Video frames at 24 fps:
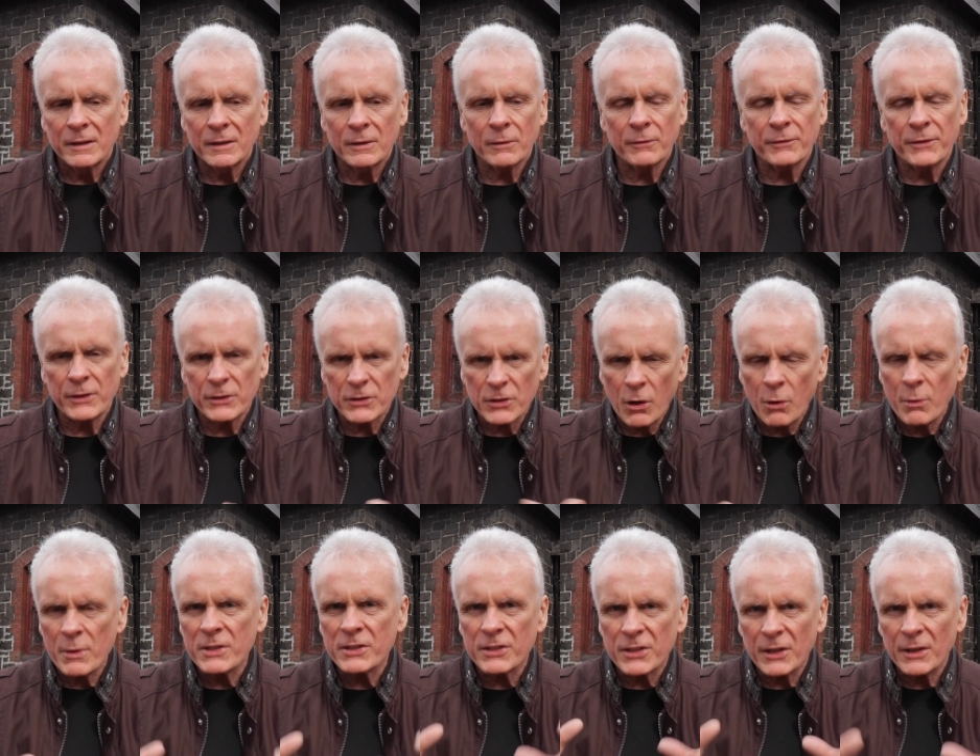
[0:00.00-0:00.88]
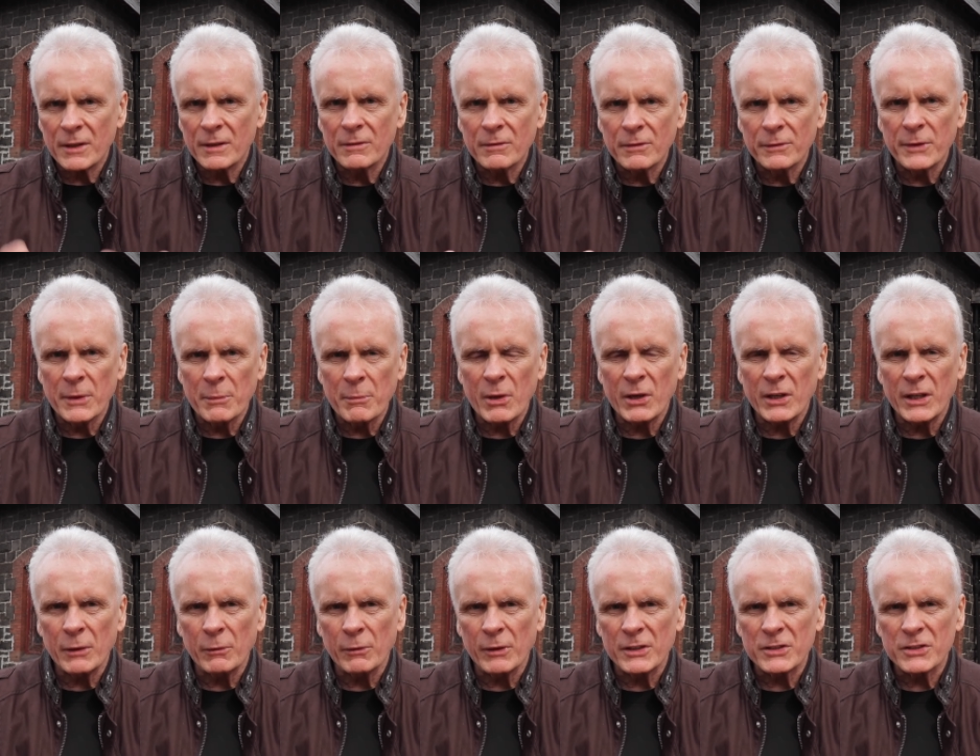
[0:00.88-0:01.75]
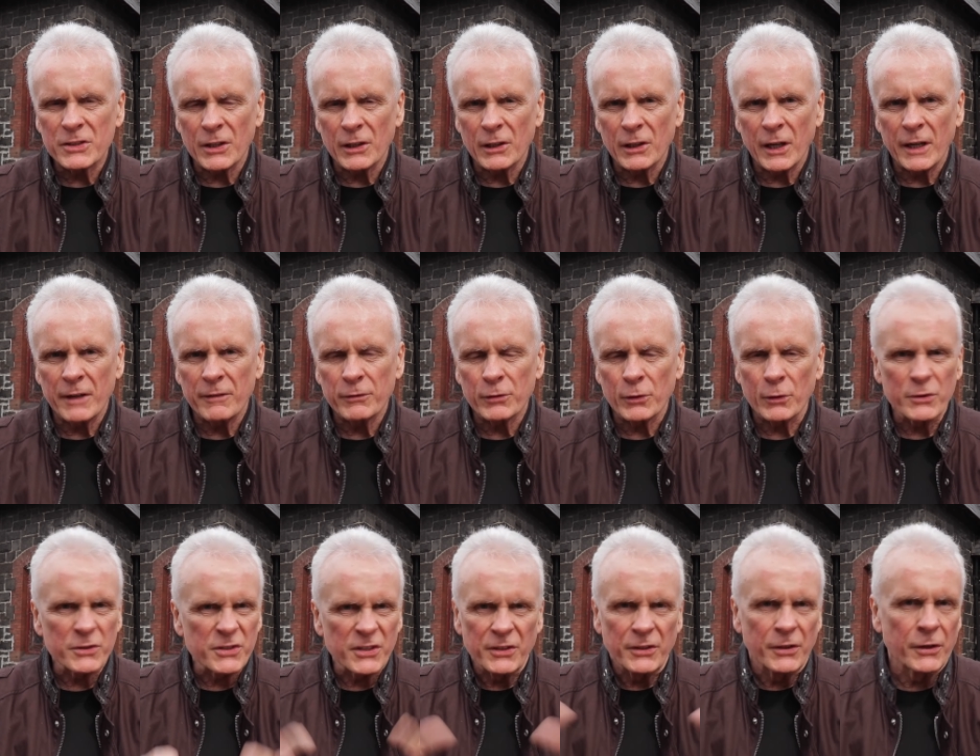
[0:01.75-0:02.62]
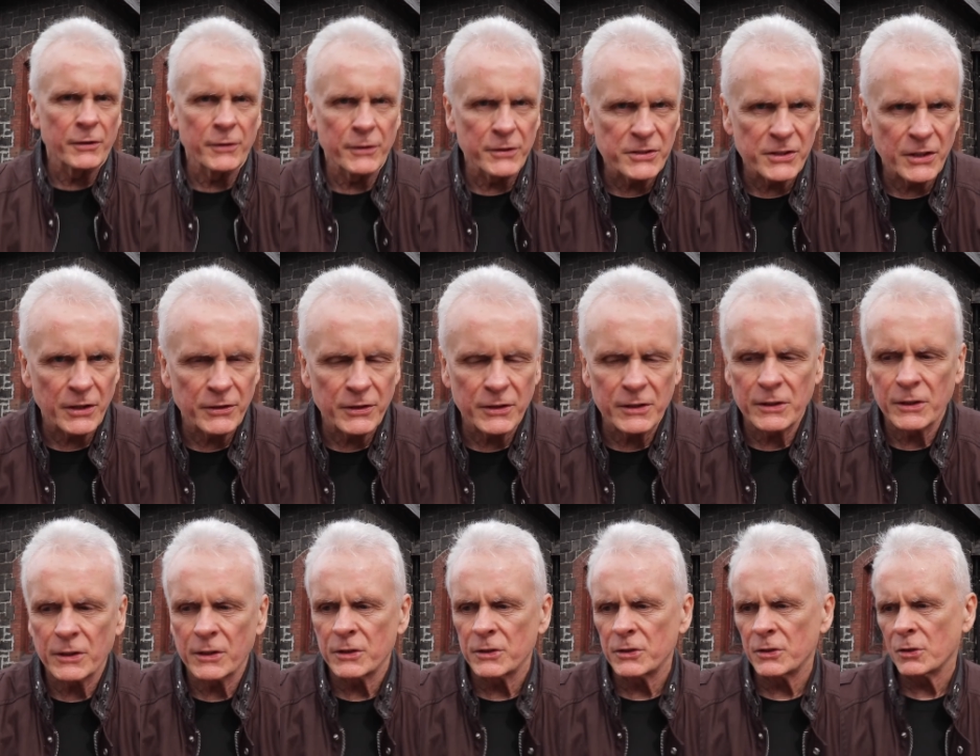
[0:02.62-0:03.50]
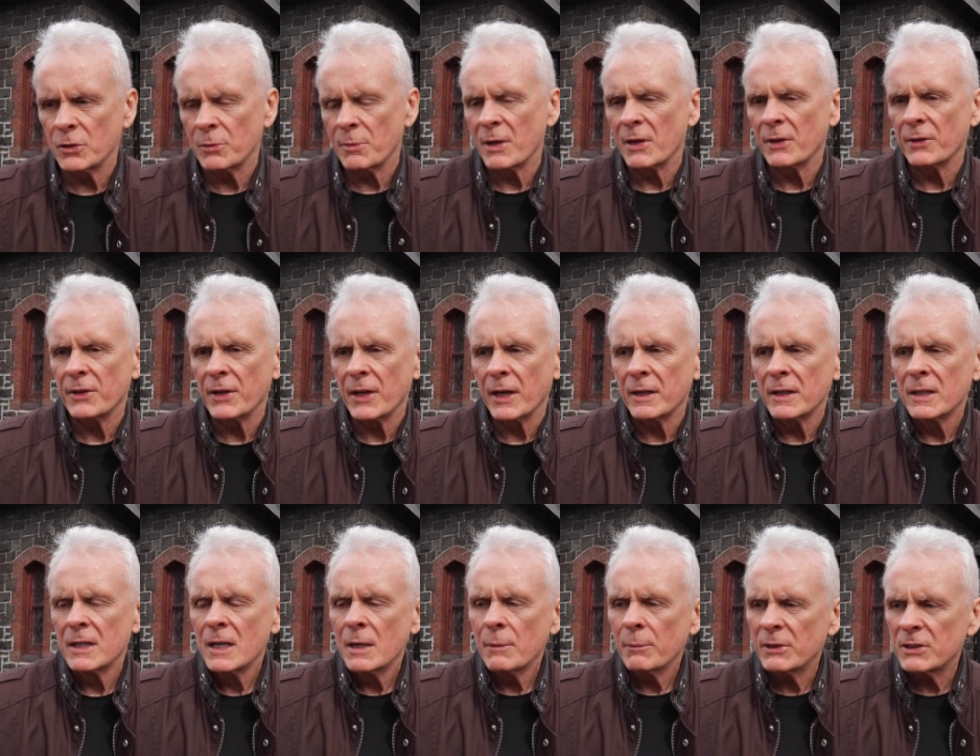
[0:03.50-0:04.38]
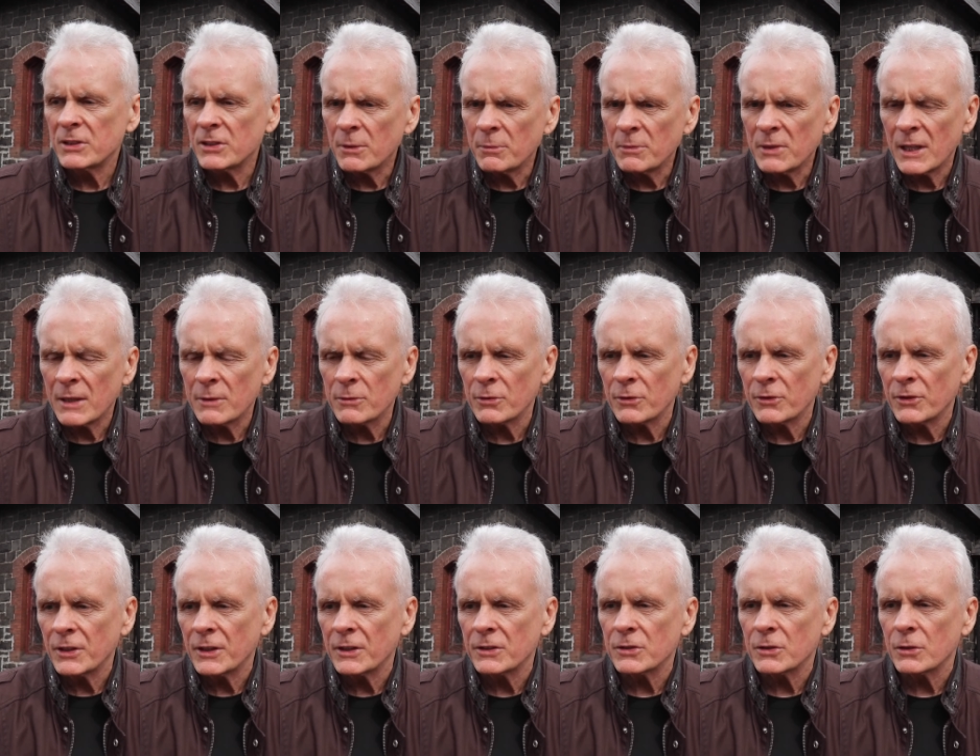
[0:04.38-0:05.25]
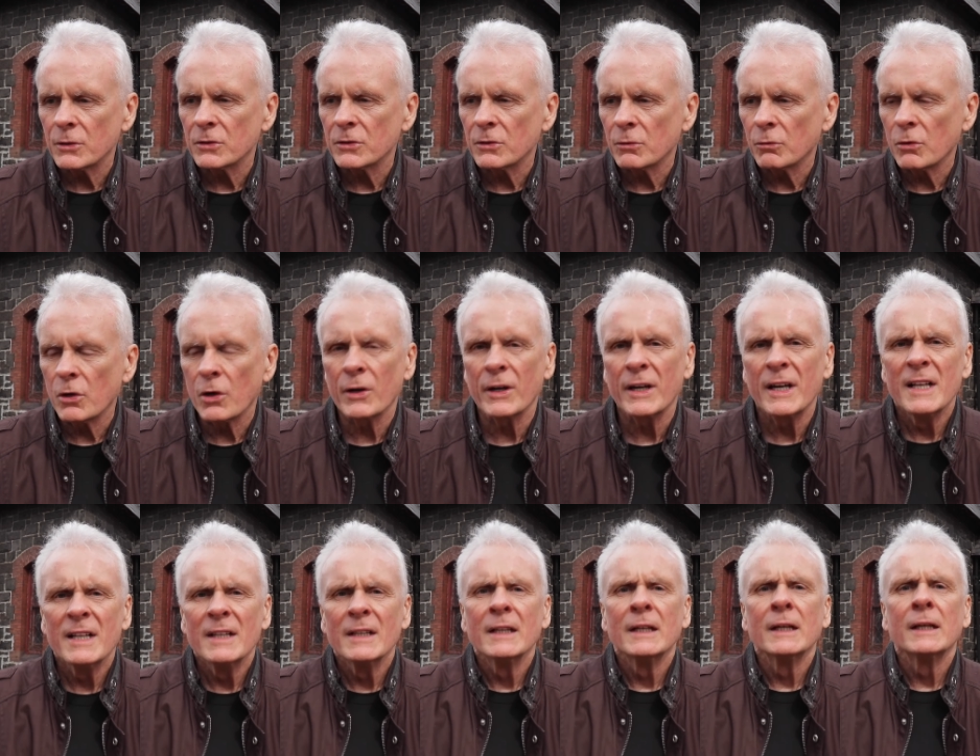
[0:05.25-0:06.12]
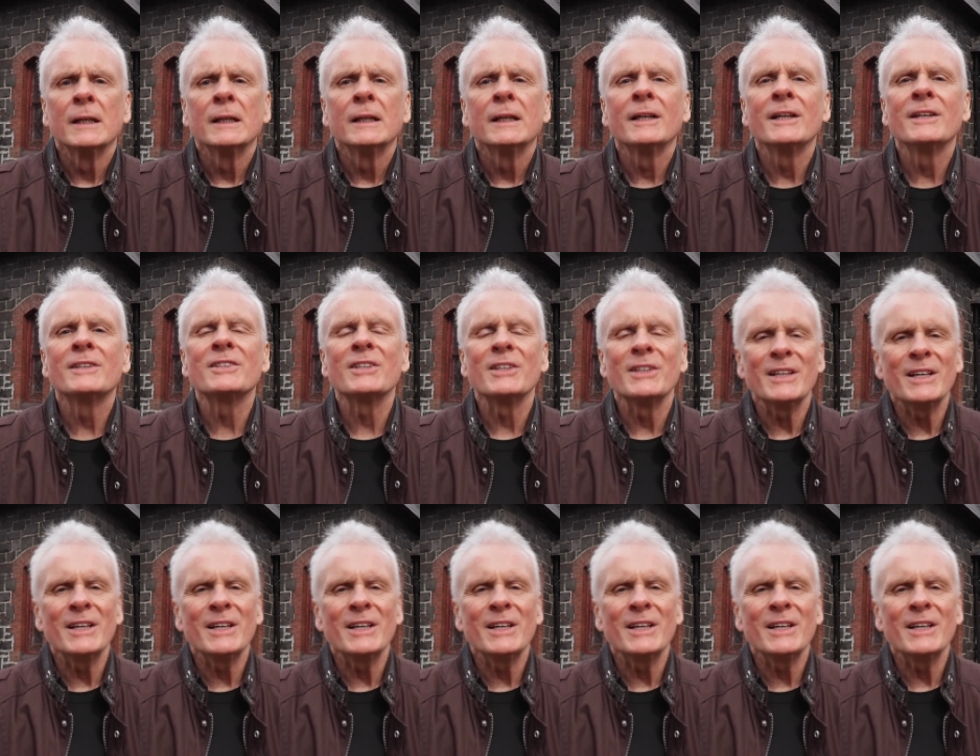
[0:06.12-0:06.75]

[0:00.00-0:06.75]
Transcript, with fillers: you know, there's always the, the monkey wrench that life throws in there. There's nothing you can do about that. But sometimes when things go wrong, it's an